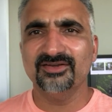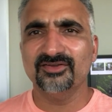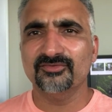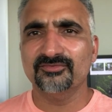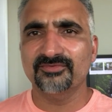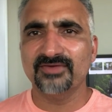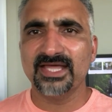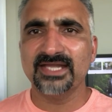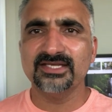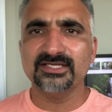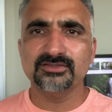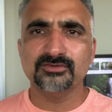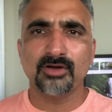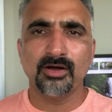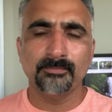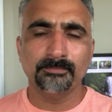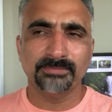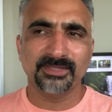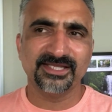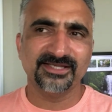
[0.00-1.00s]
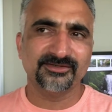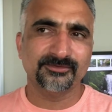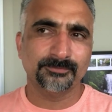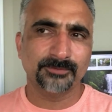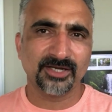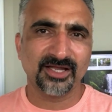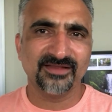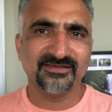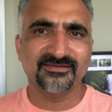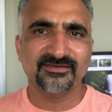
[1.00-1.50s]
It is very complex
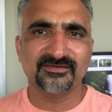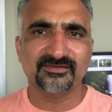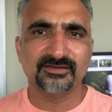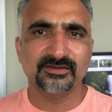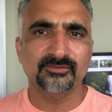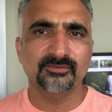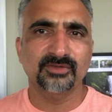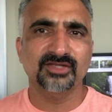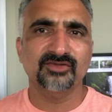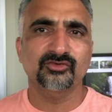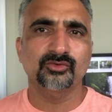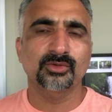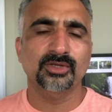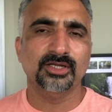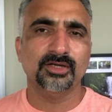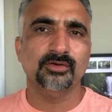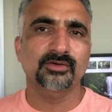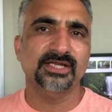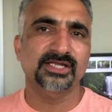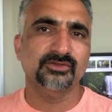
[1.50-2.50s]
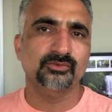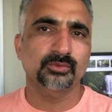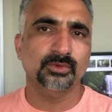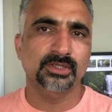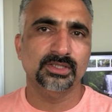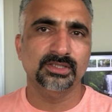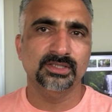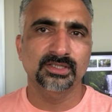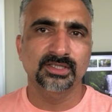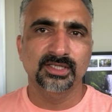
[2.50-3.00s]
process. Once you are on
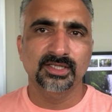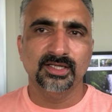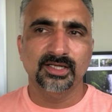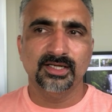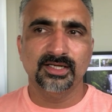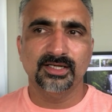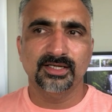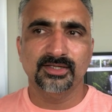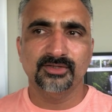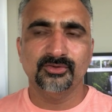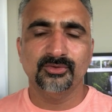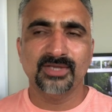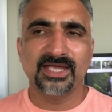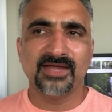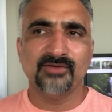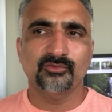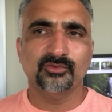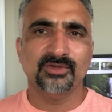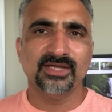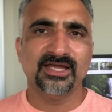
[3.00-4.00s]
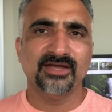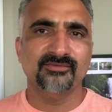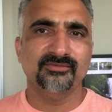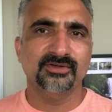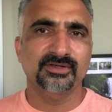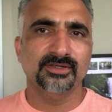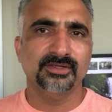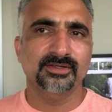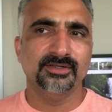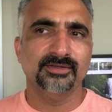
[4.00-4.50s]
H1, you have to have
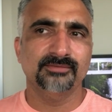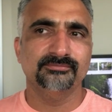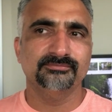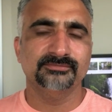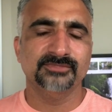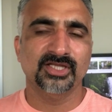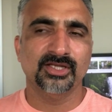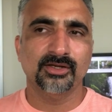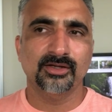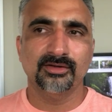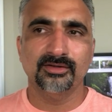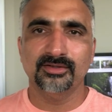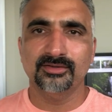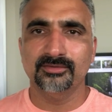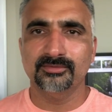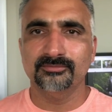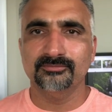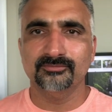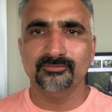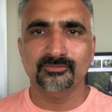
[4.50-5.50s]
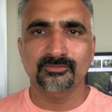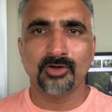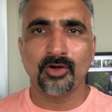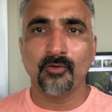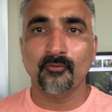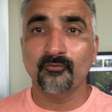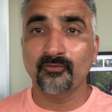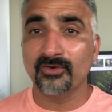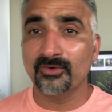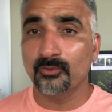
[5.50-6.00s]
a
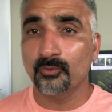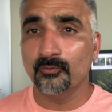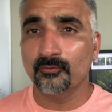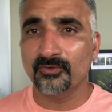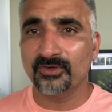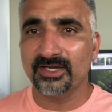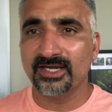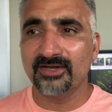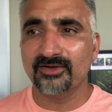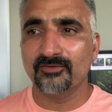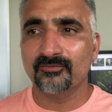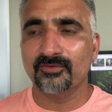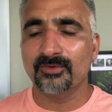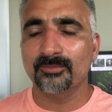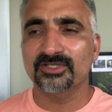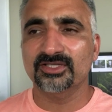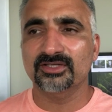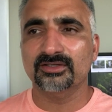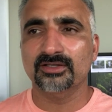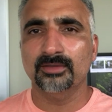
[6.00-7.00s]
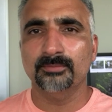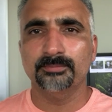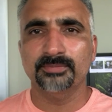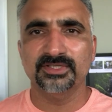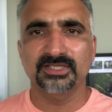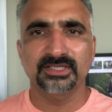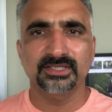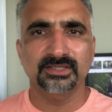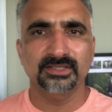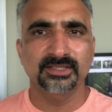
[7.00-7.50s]
offer letter other
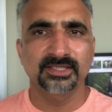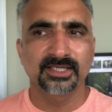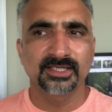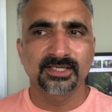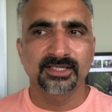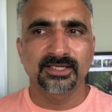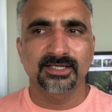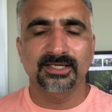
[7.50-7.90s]
company.